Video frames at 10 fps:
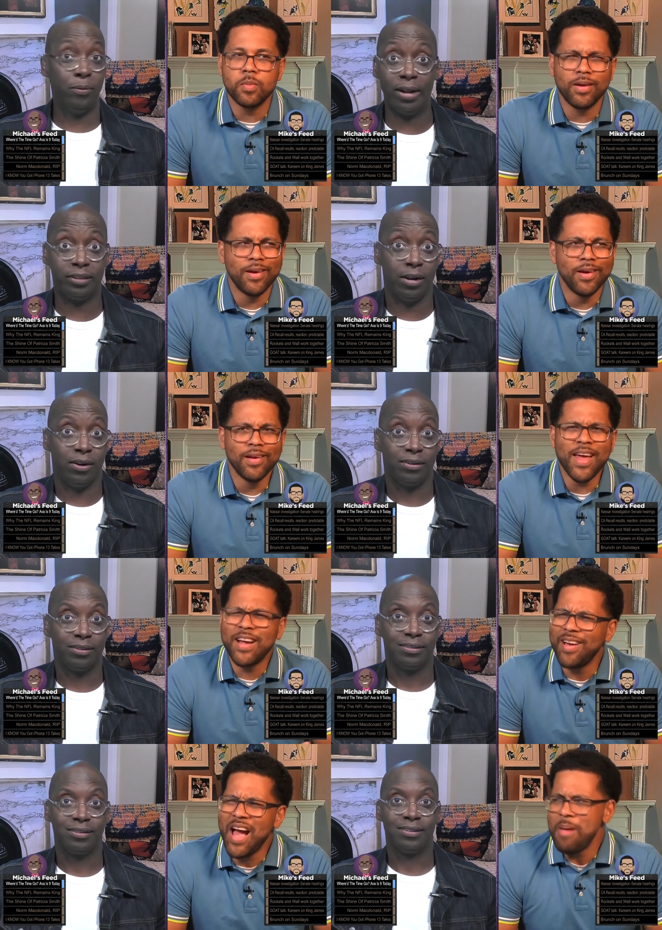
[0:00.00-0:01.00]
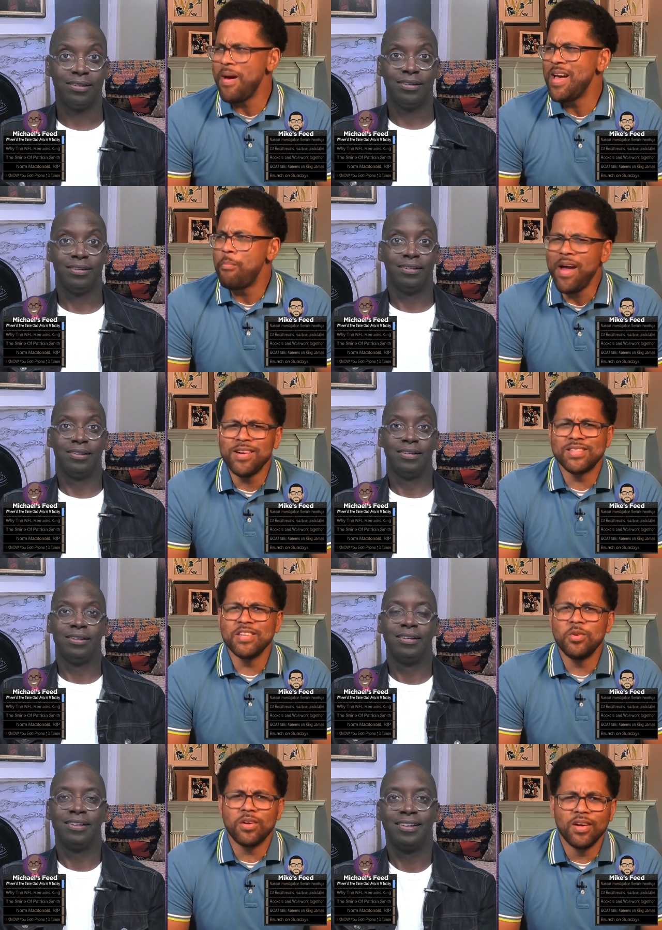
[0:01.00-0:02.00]
Speaker 1: me. I'll be right there. Like, how am I
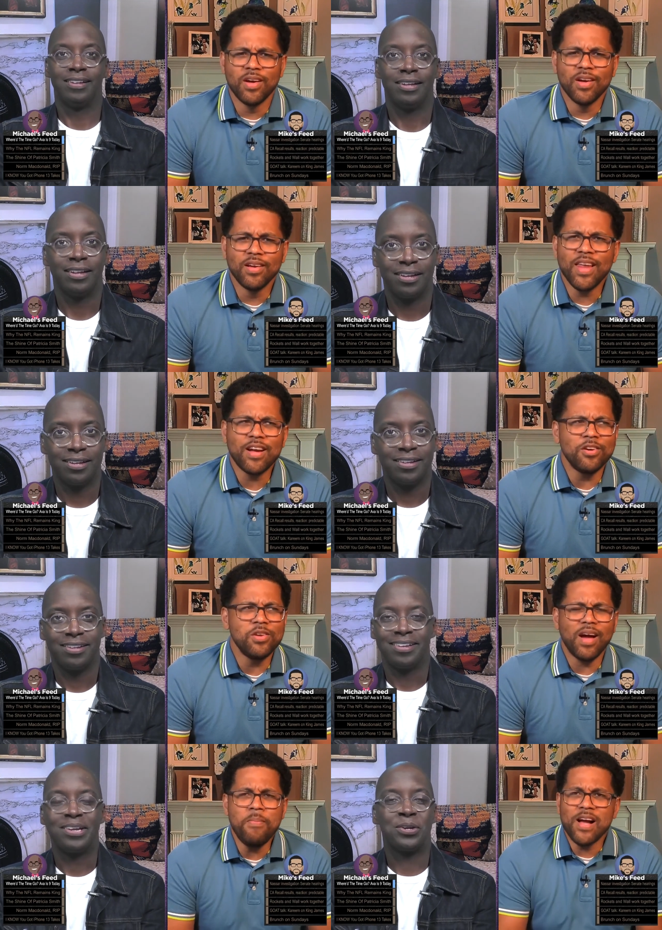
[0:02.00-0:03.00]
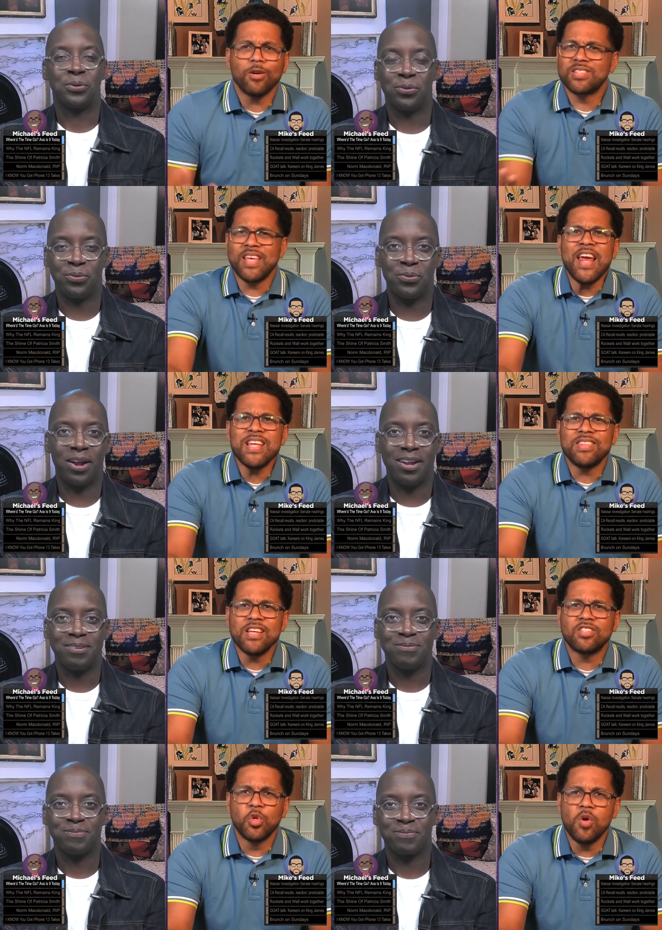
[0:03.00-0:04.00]
embarrassing you? Like, are you, I'm not going to say
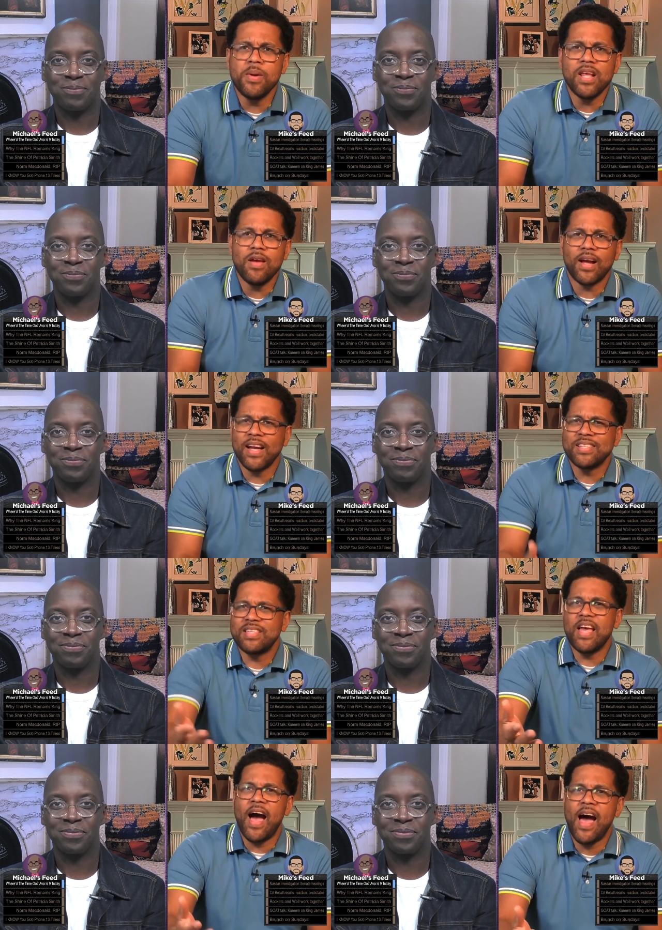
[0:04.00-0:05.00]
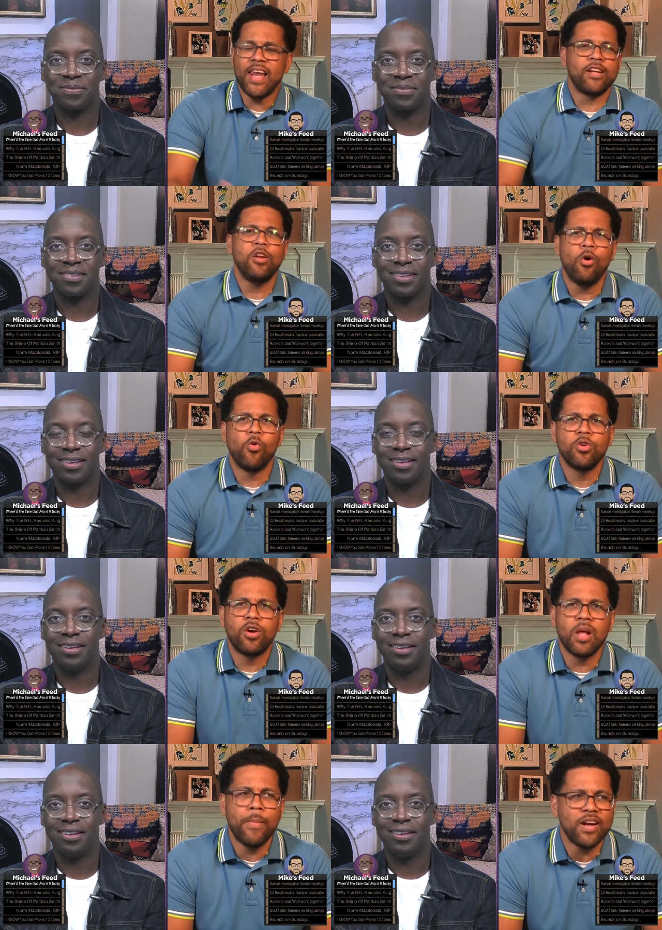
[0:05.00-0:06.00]
anything right. to him. Can I say hi? Like, no, you're
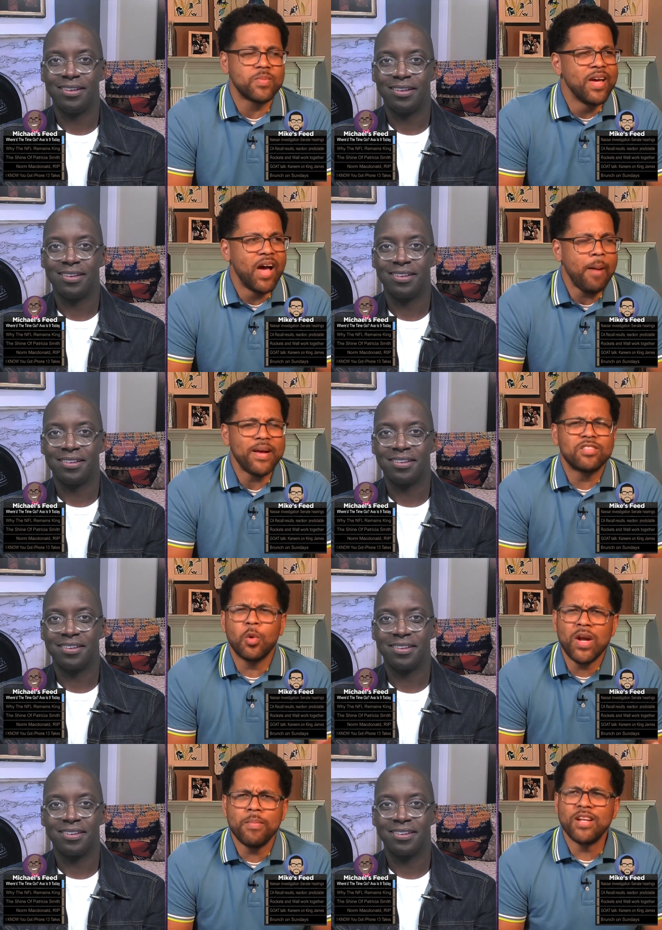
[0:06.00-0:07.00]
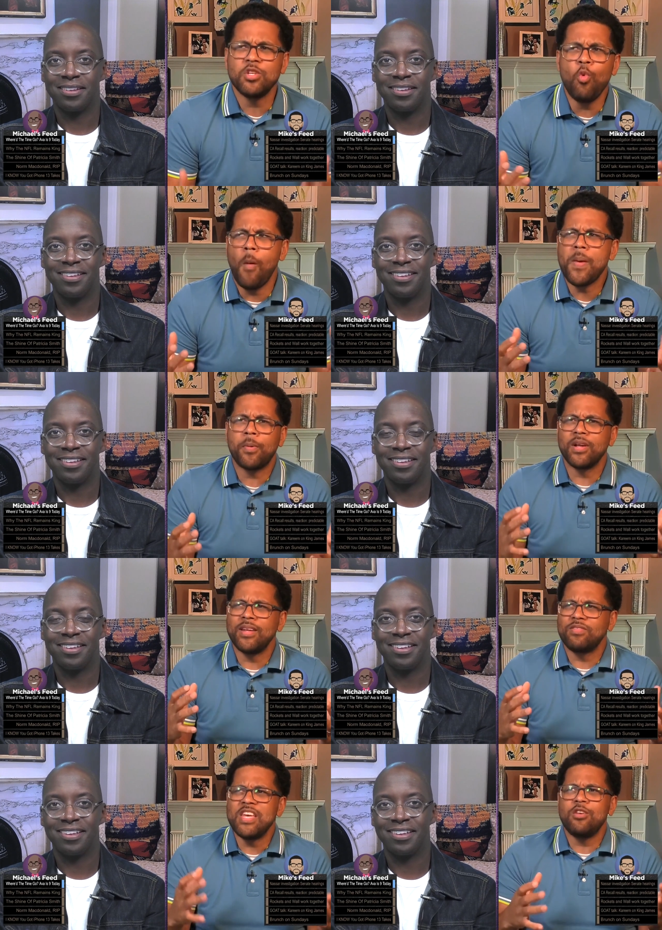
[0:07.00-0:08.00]
going to embarrass me. I'm like, so wait a minute. Do you want people to
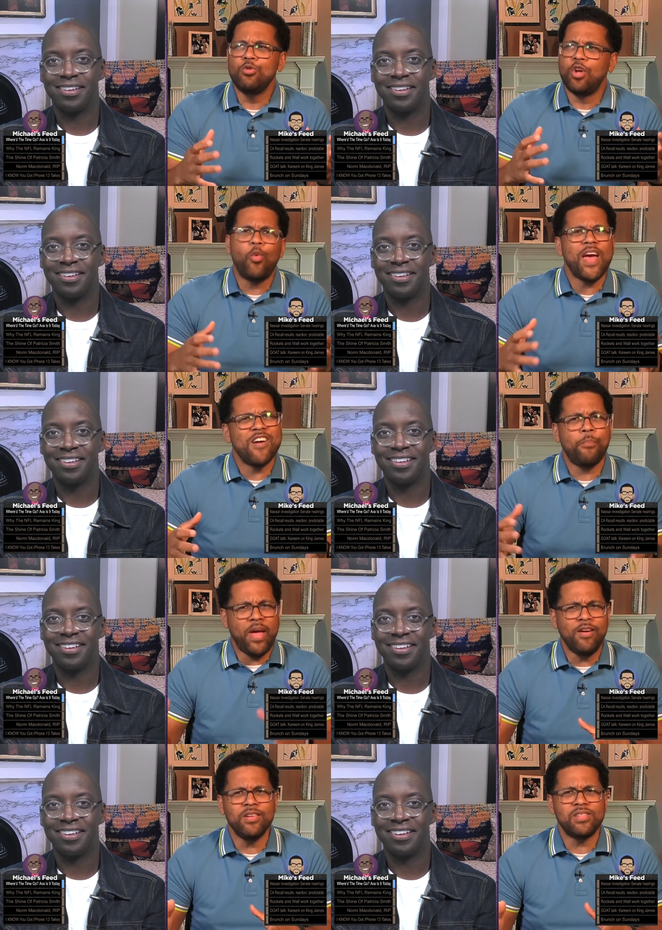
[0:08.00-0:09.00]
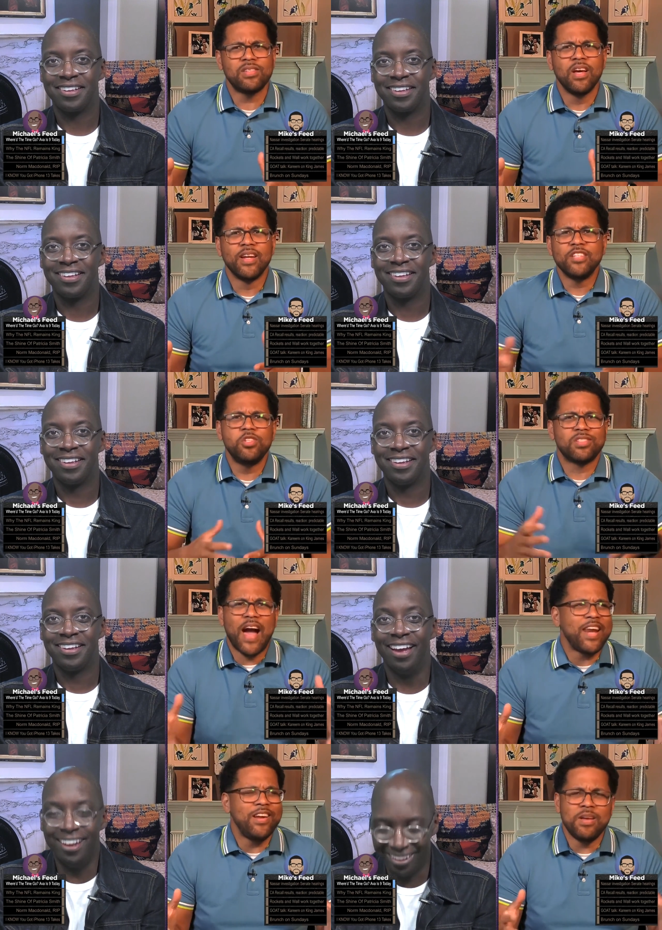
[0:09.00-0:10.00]
think you don't have parents? That you just
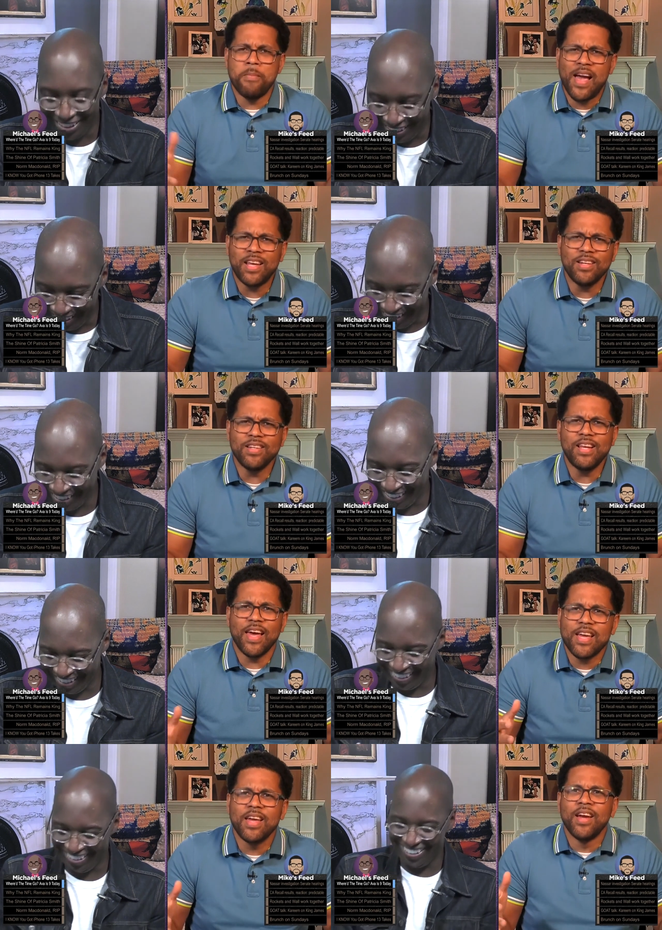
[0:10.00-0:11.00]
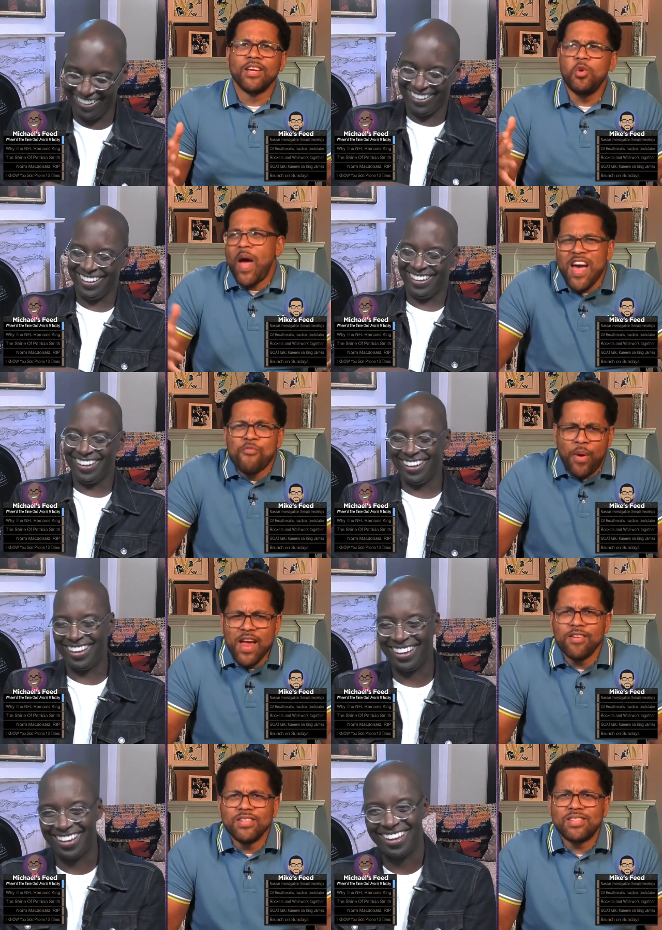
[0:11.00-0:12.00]
got here immaculately? Like, you have
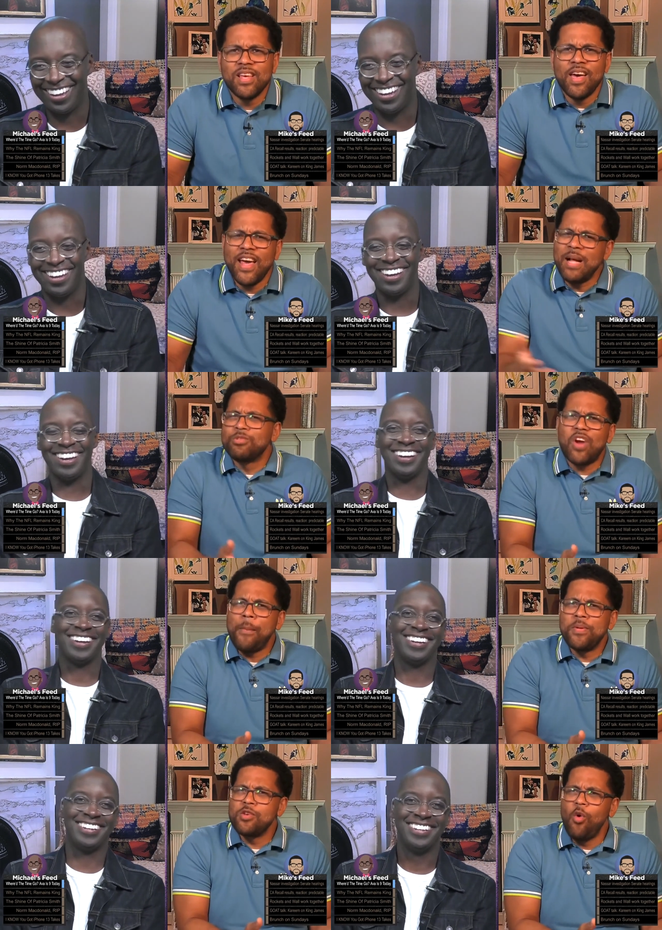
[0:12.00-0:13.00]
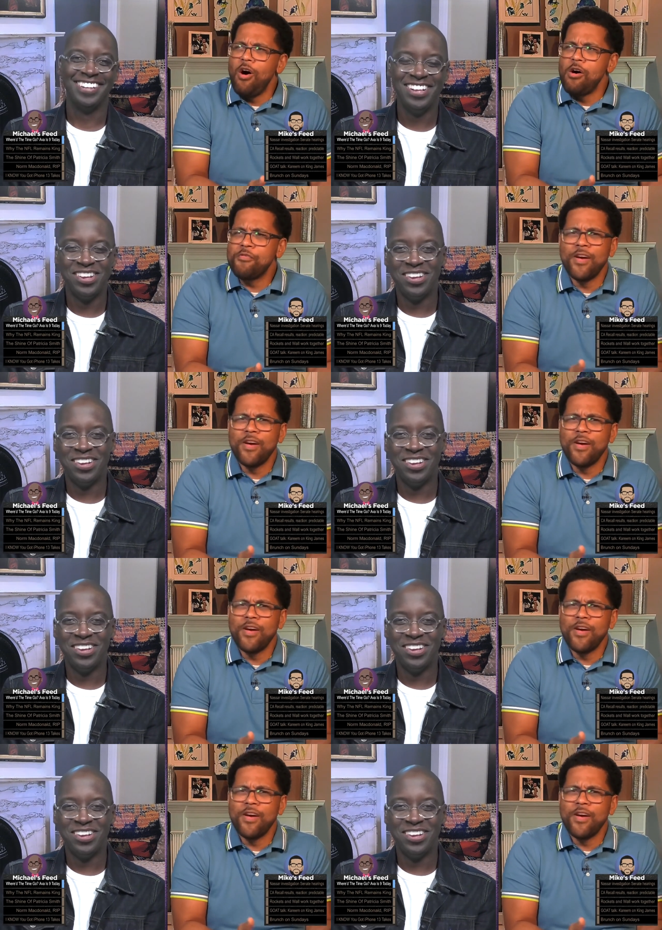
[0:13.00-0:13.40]
parents, and I'm dropping you off.